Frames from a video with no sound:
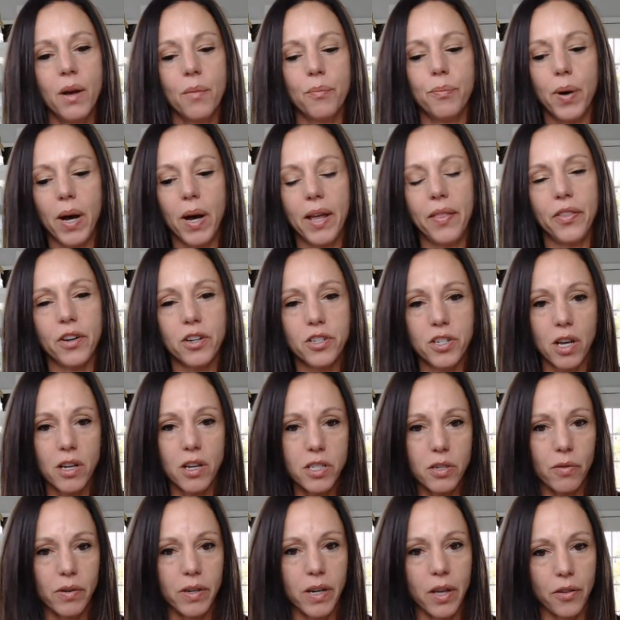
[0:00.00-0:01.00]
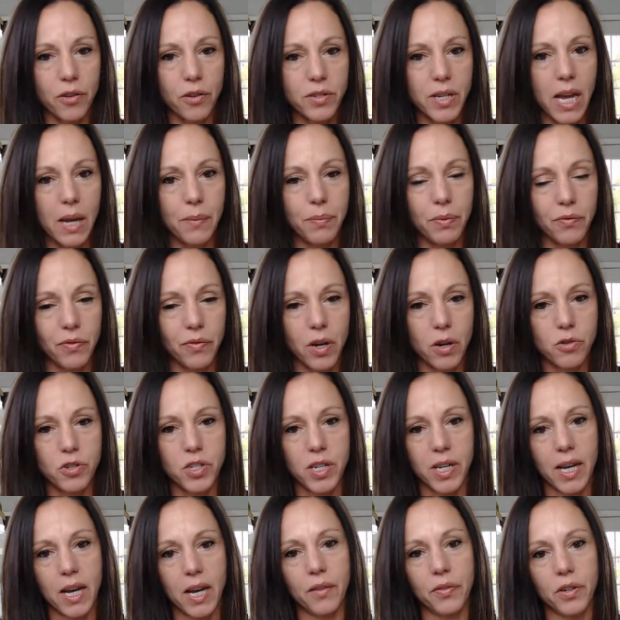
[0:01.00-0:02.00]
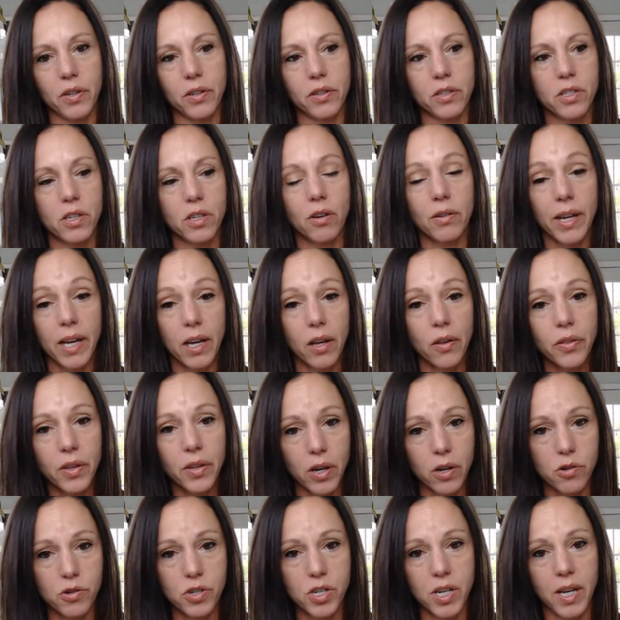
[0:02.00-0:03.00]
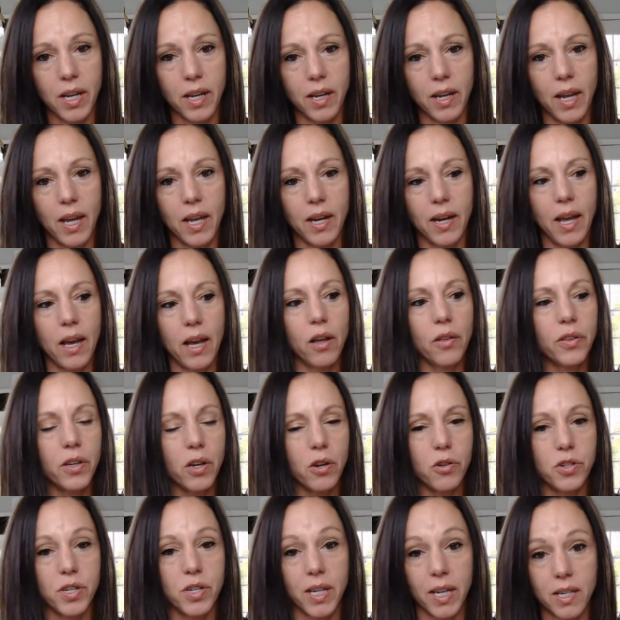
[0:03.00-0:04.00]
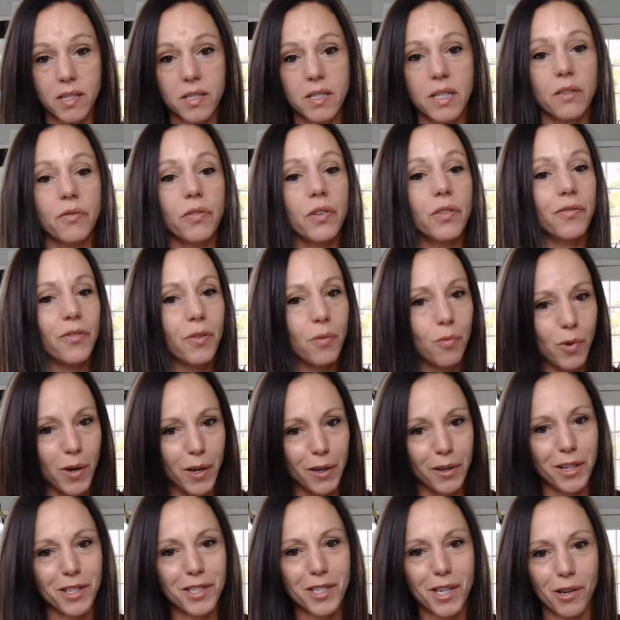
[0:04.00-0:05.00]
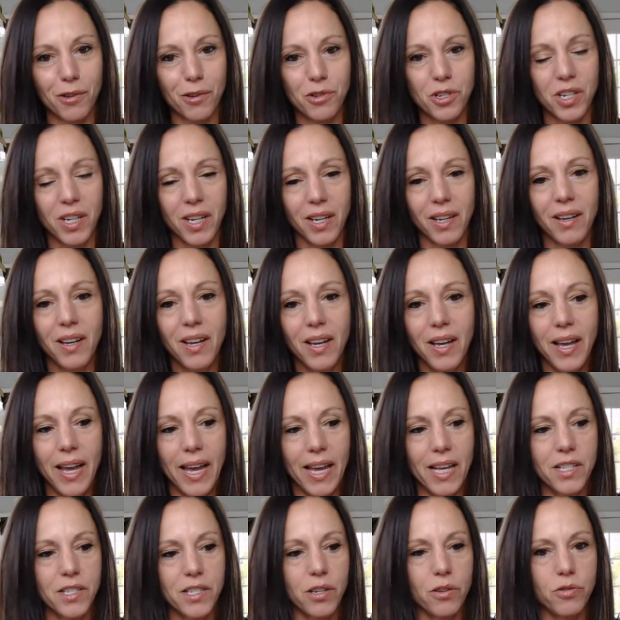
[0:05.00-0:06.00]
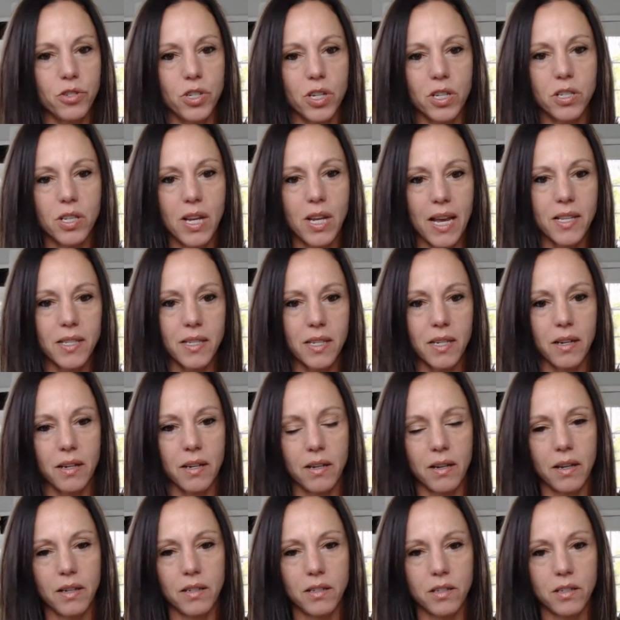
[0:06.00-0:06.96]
but there's also another type of coaching out there that's called health coaching and health coaching is different from wellness coaching and so just as a